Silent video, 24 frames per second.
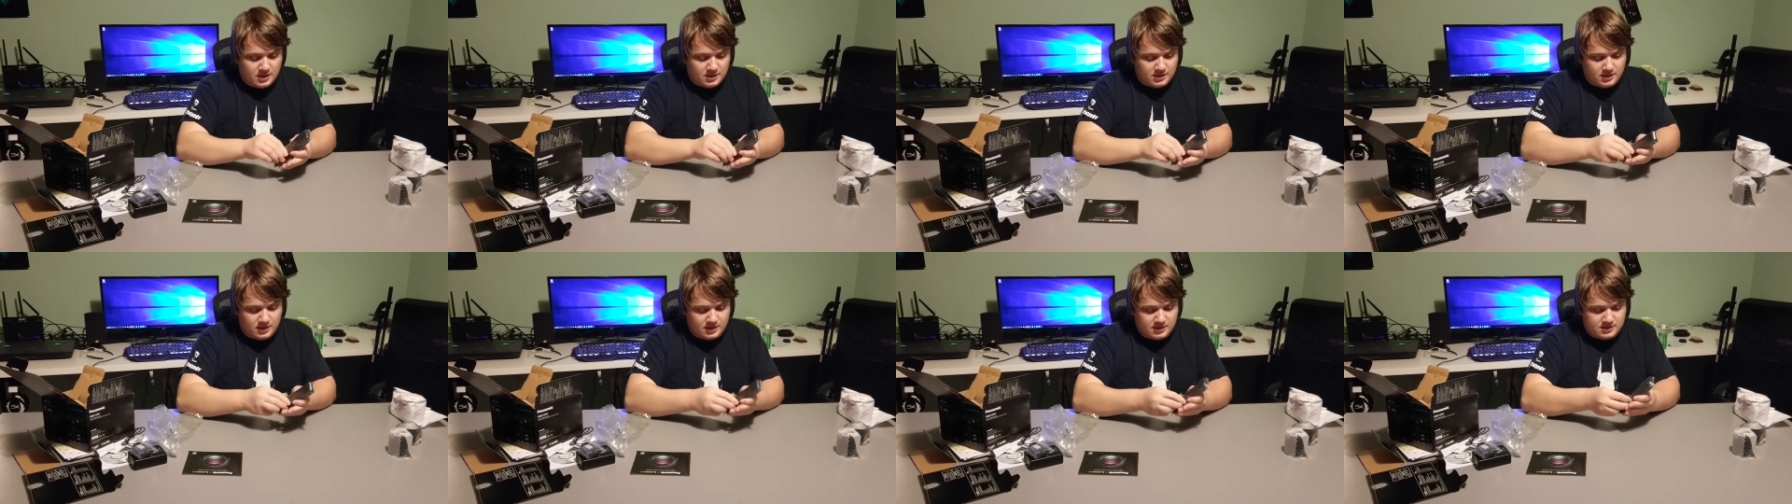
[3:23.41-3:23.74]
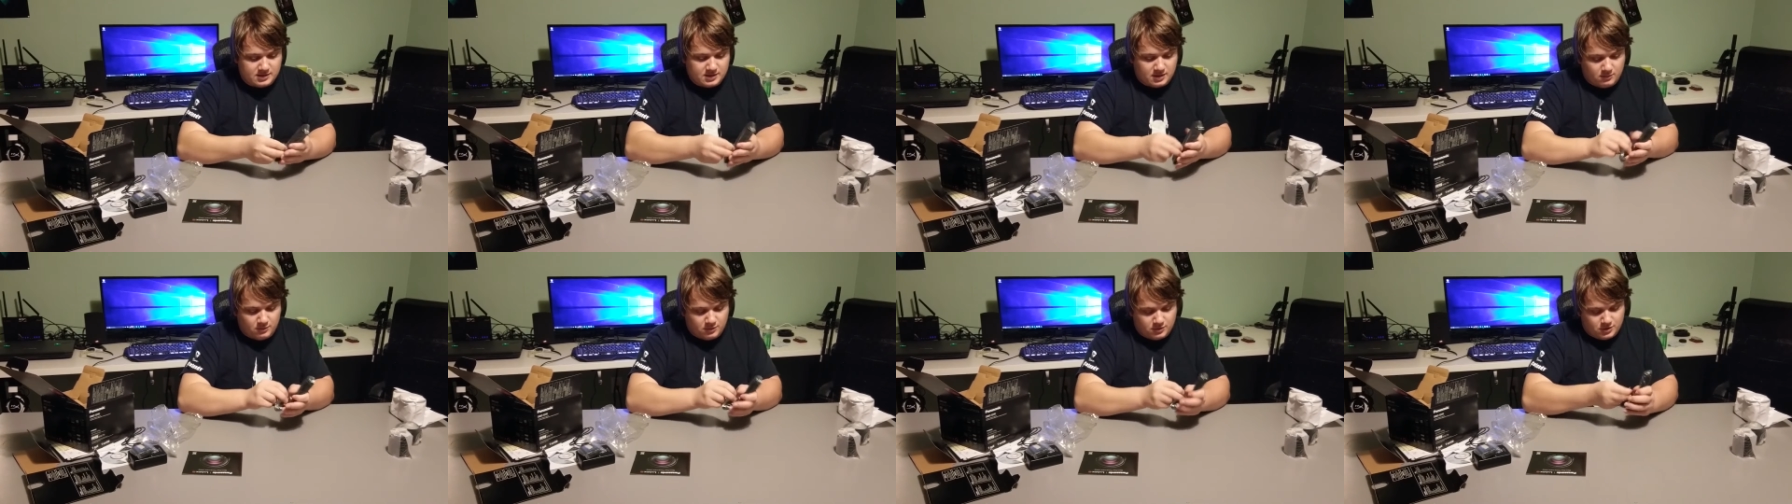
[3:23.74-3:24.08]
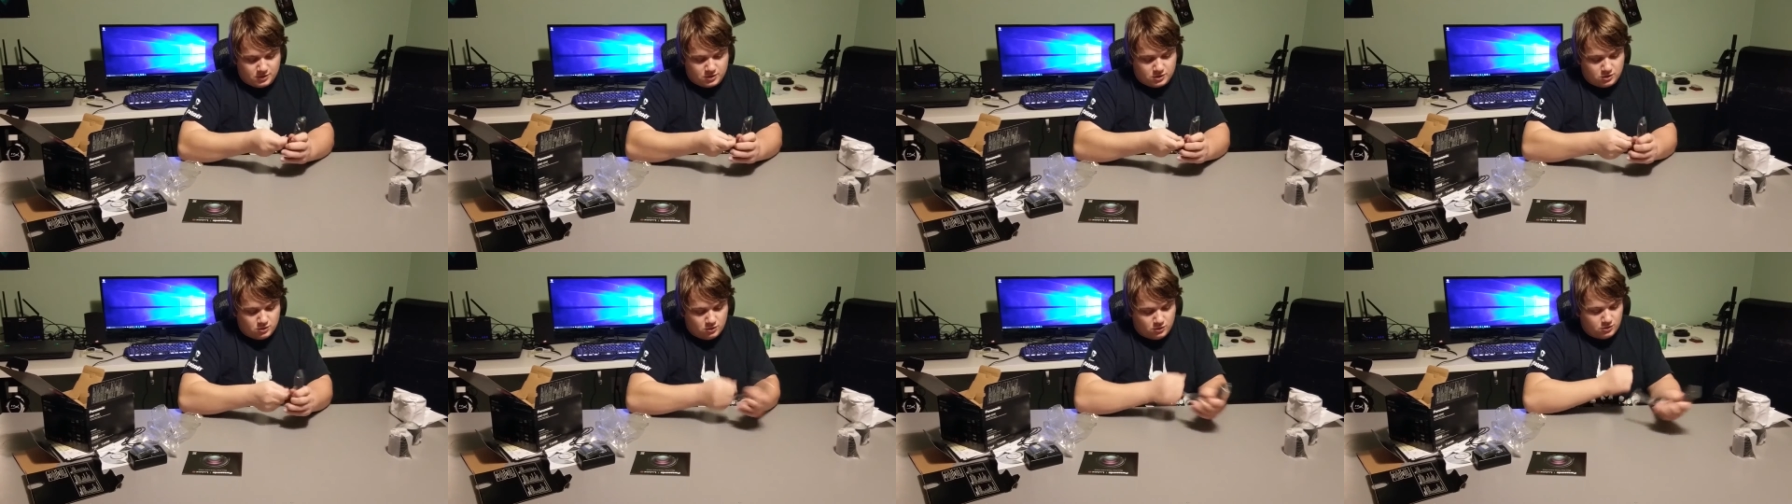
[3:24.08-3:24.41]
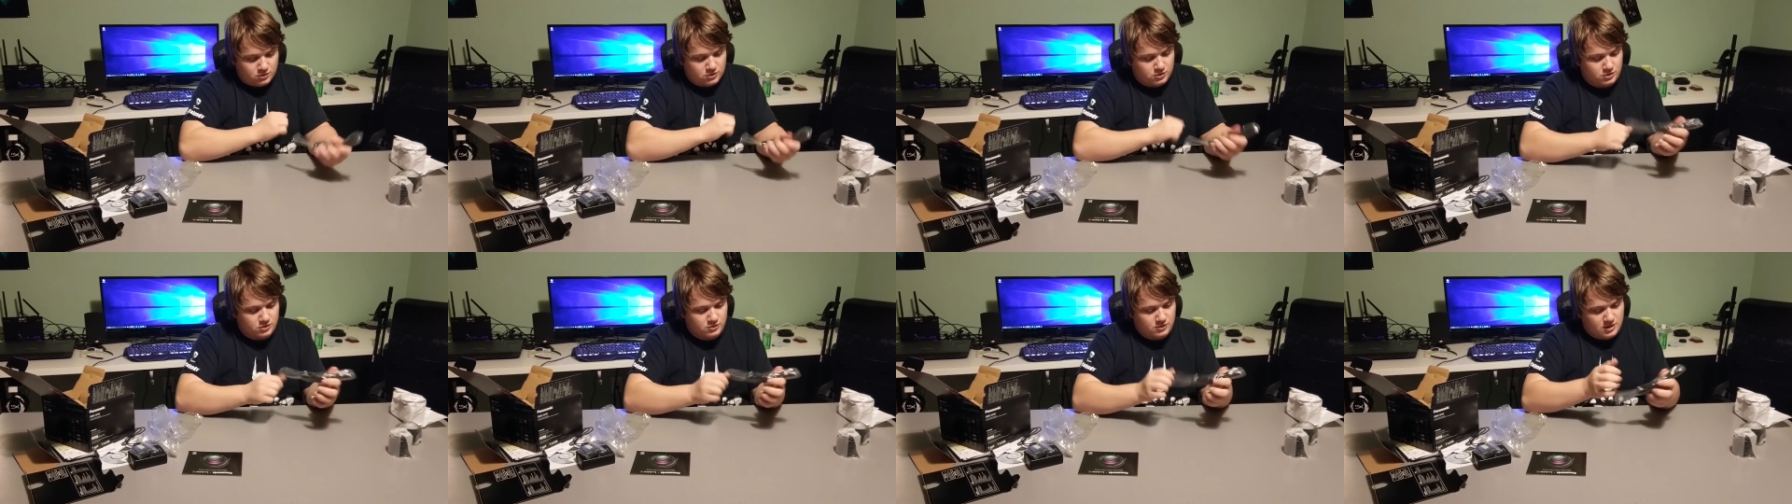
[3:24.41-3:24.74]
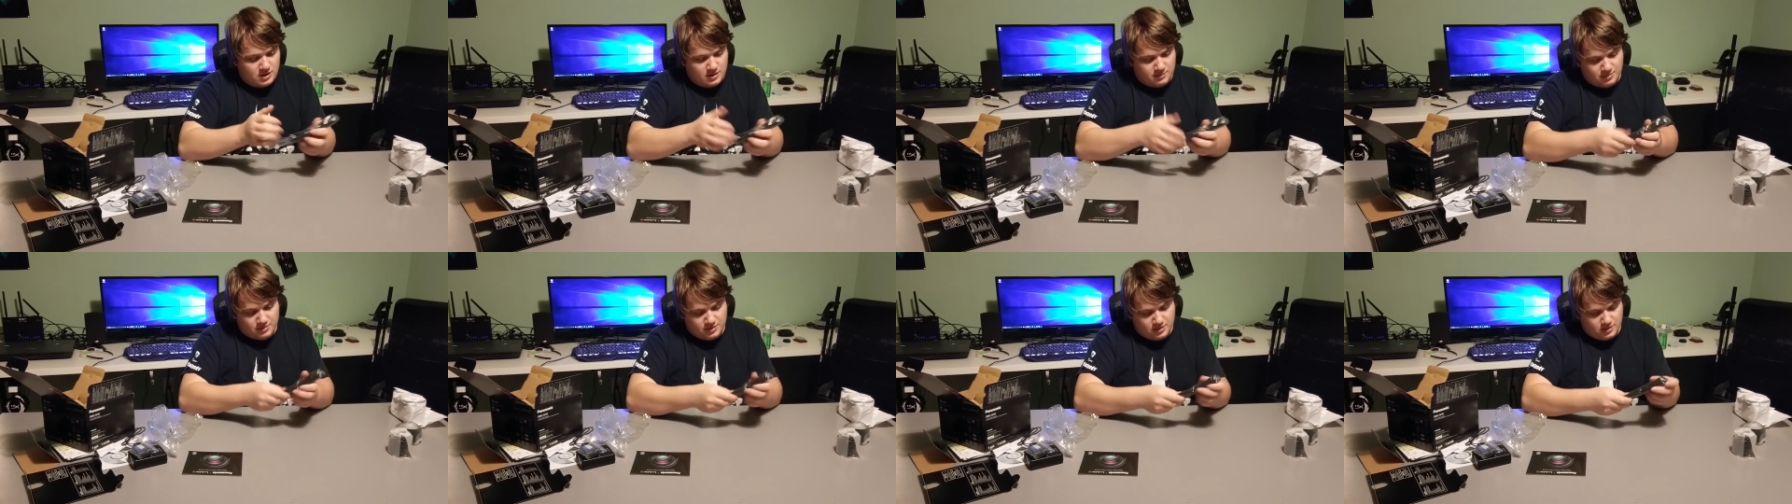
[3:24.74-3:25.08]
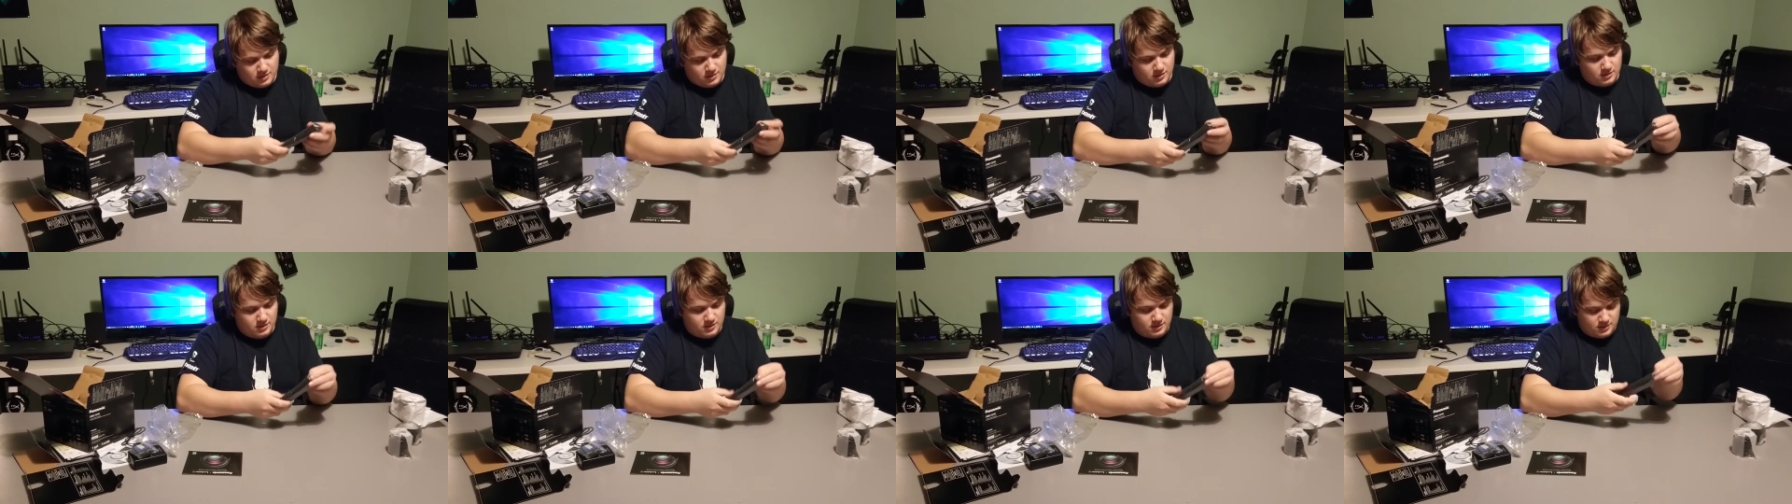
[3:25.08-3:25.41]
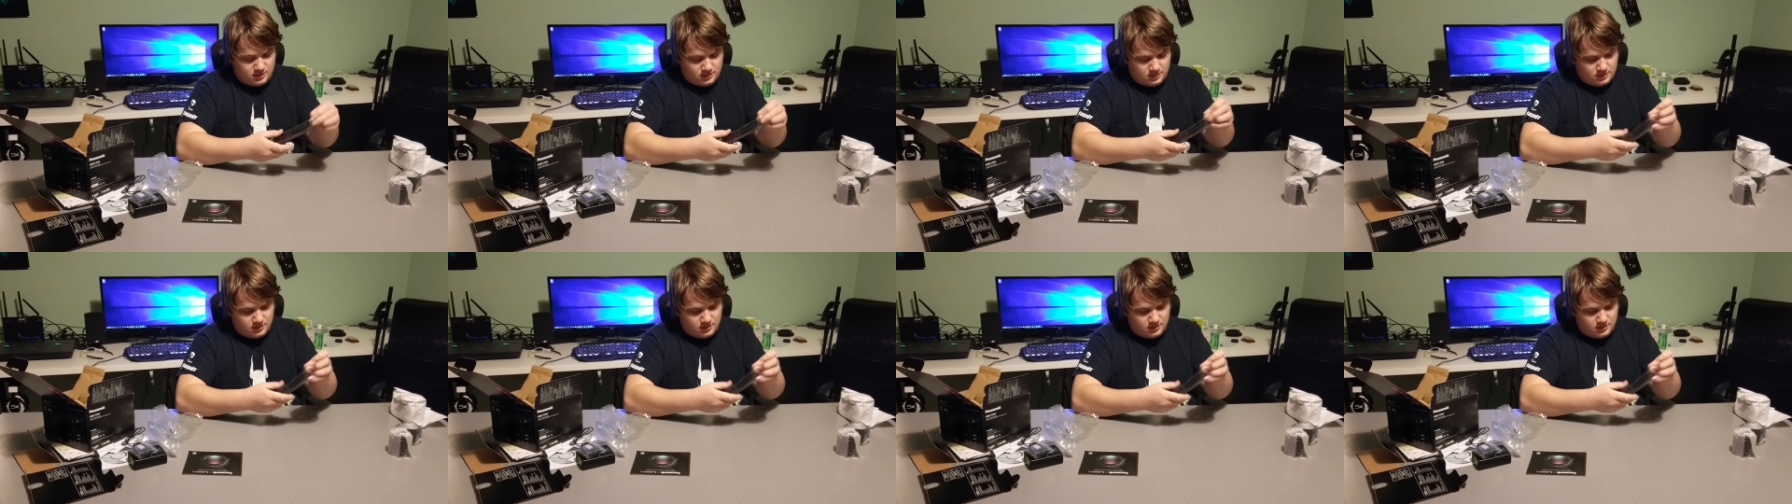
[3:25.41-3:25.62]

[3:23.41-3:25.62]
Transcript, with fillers: Does come with a shoulder strap here.